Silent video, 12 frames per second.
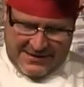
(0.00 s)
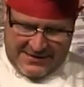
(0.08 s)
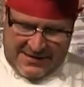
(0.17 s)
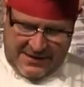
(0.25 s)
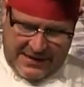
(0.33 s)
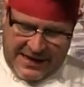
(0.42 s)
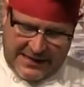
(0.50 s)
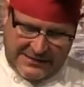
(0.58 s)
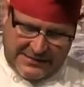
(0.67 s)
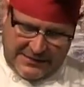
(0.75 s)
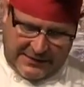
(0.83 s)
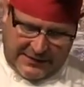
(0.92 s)
So you're going to add
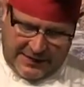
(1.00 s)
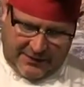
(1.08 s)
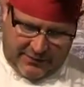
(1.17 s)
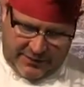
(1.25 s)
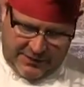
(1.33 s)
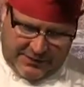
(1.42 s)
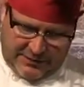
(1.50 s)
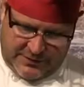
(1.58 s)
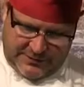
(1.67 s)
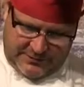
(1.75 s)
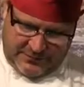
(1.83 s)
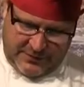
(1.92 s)
just a little hot water
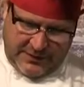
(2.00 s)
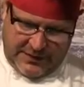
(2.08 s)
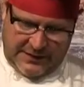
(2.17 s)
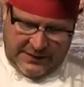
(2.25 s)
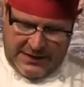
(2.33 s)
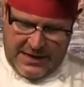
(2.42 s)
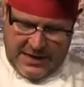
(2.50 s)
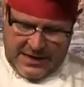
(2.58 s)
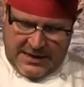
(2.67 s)
to it, not a lot.